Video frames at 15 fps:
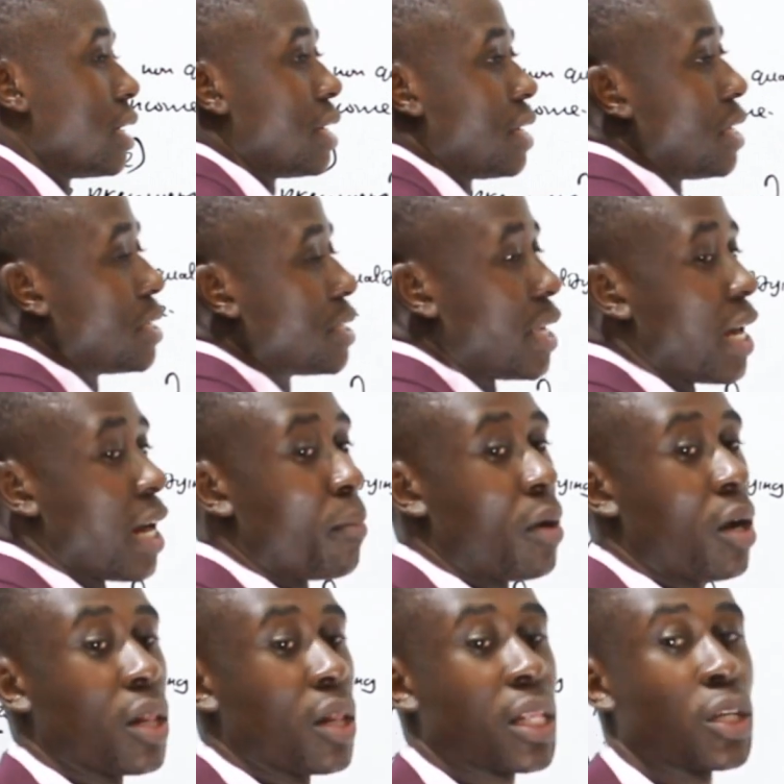is the
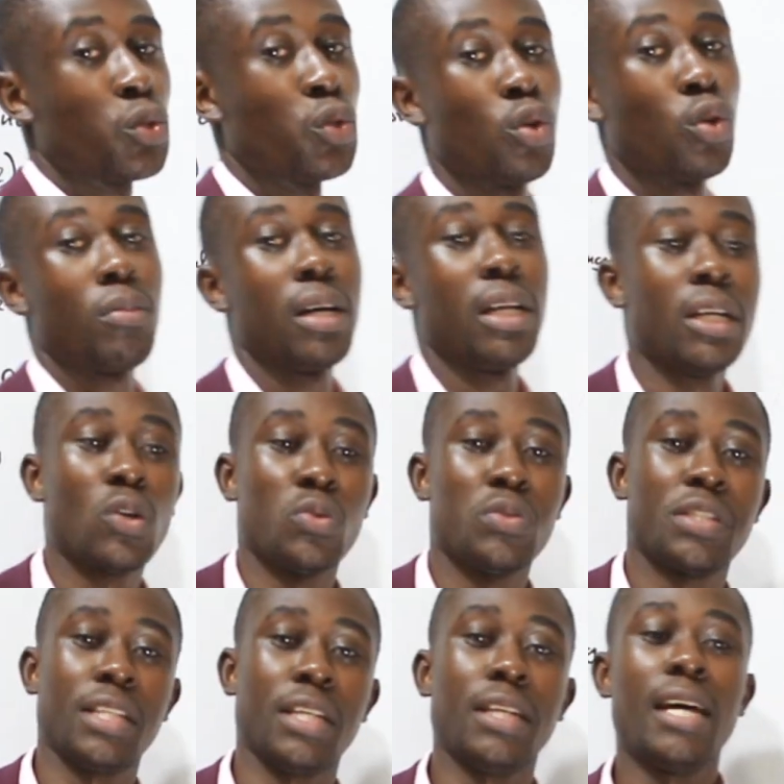amount that we normally
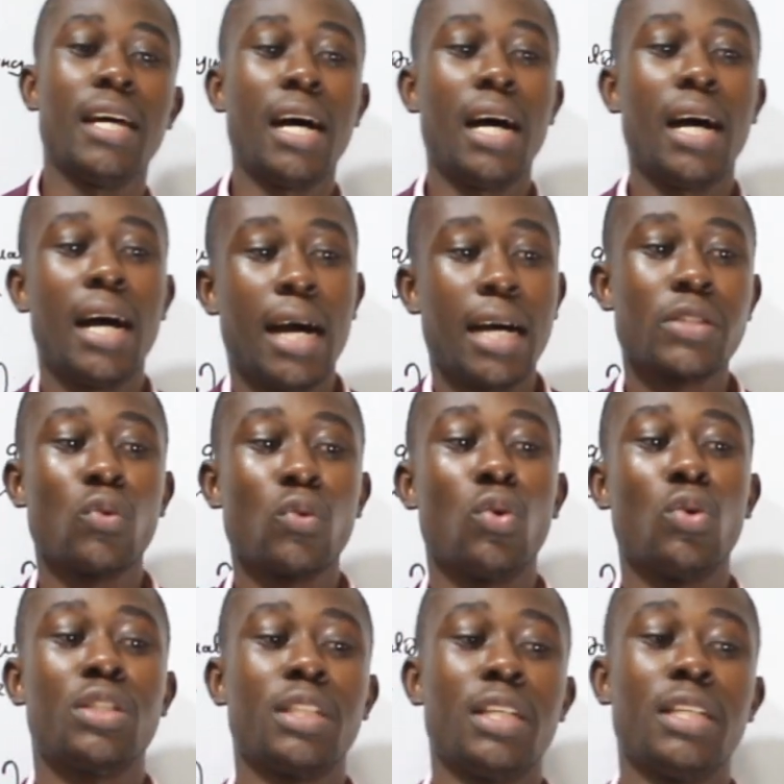consider as
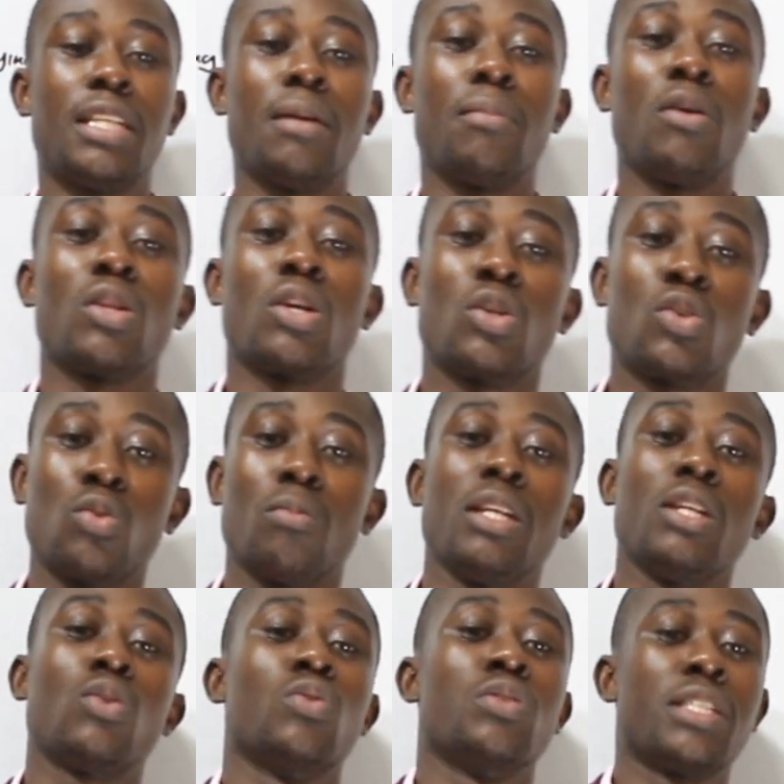what? Is the amount that we normally
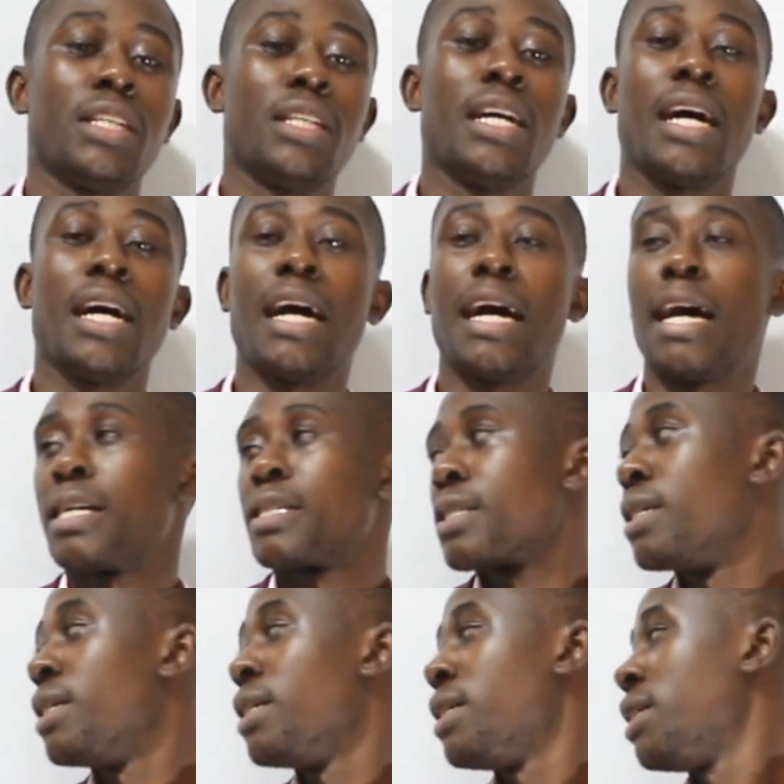consider as
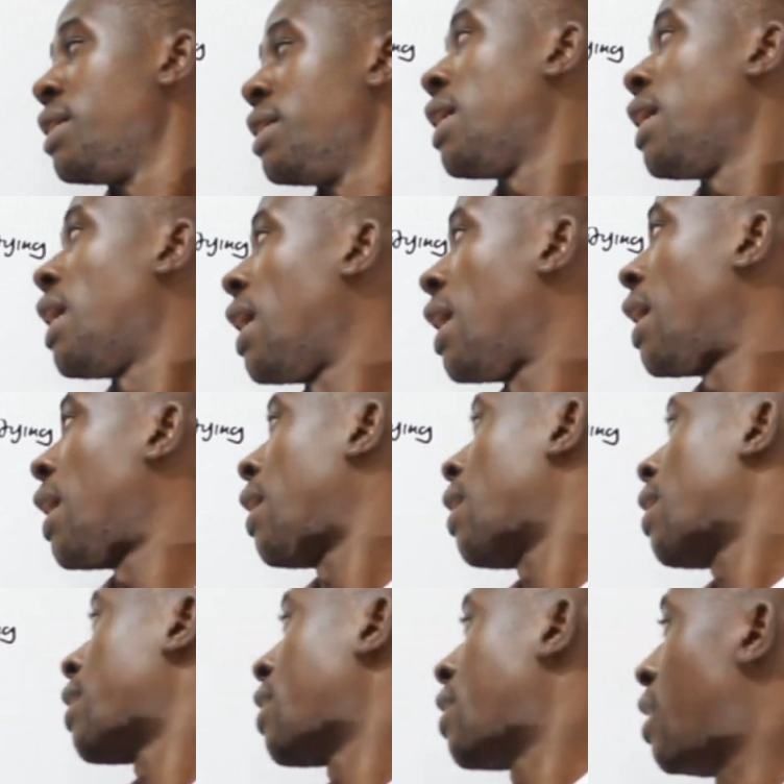
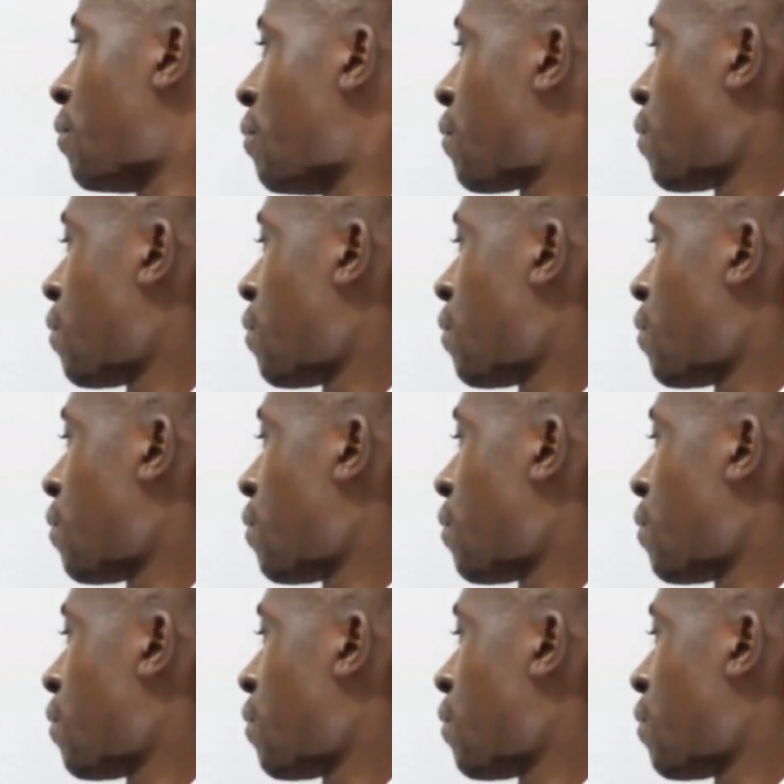relief.